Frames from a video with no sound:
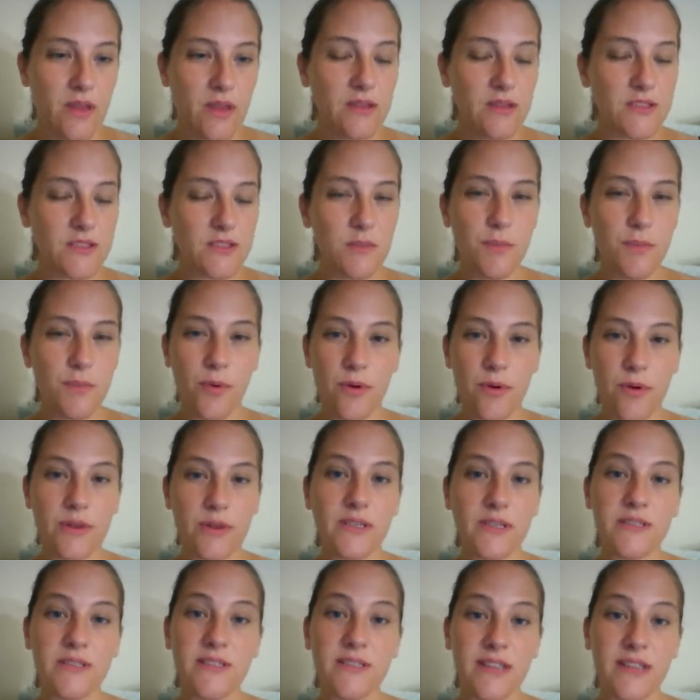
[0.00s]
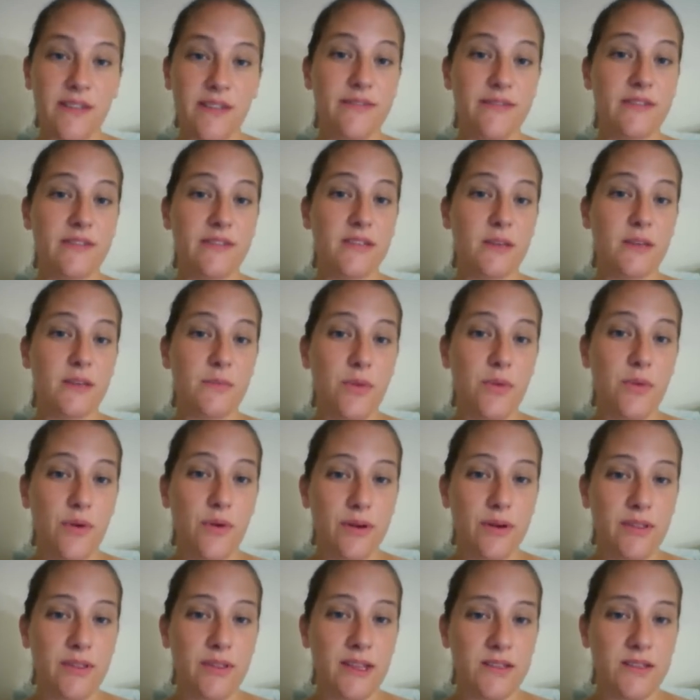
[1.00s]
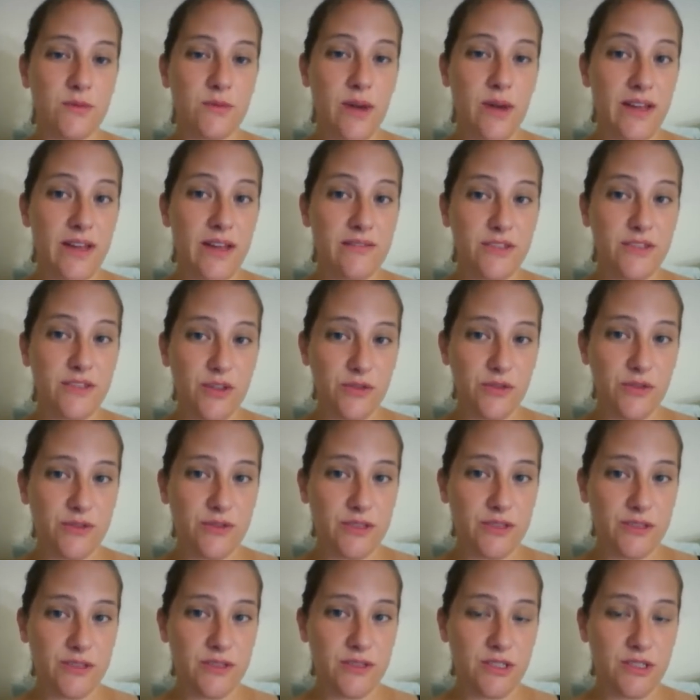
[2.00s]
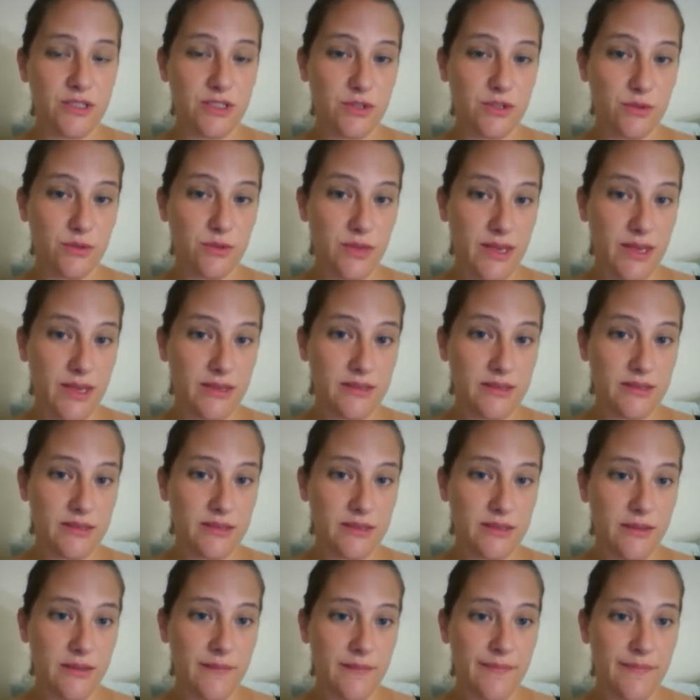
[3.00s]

Support is definitely important. That's why I've chosen to do this.